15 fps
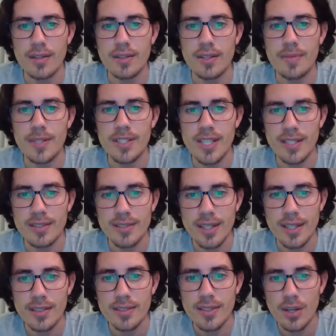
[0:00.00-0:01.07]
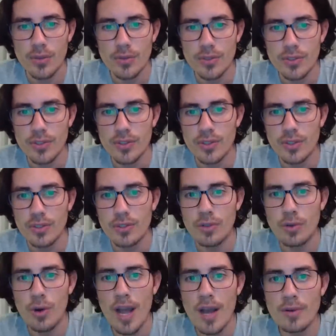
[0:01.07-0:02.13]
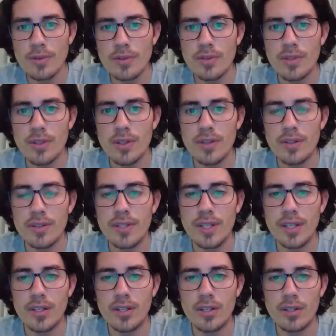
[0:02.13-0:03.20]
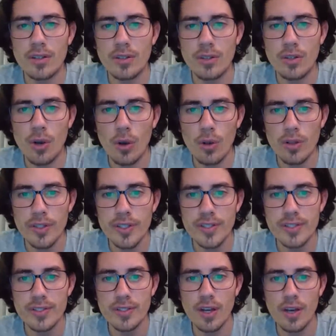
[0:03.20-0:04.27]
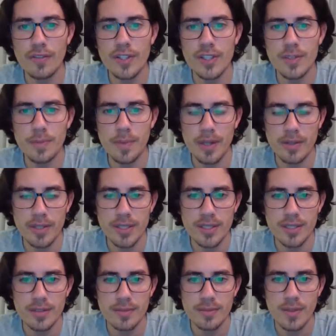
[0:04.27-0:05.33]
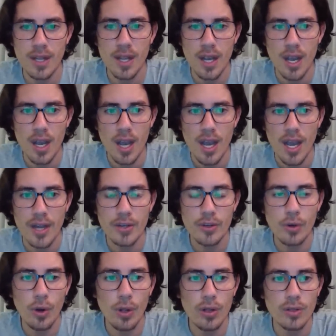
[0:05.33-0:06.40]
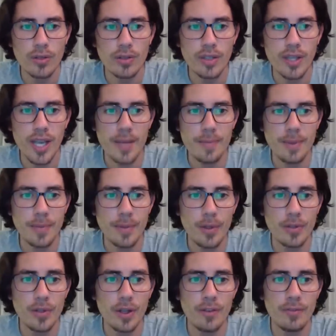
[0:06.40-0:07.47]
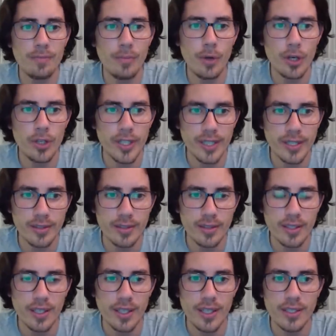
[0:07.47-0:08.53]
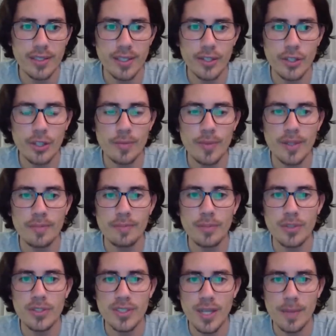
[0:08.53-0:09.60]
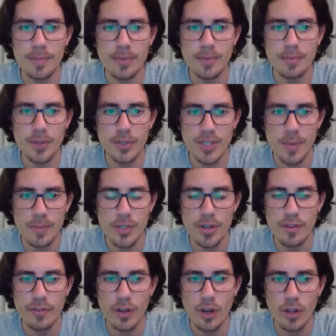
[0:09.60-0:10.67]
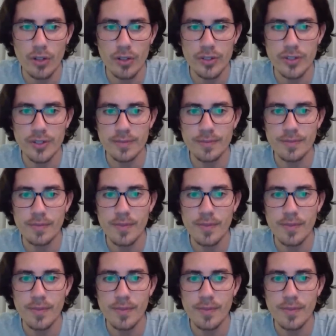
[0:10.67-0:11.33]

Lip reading: the magenta tones crown the coldest of the spirit, a coal capable of burning in the human perception of colors.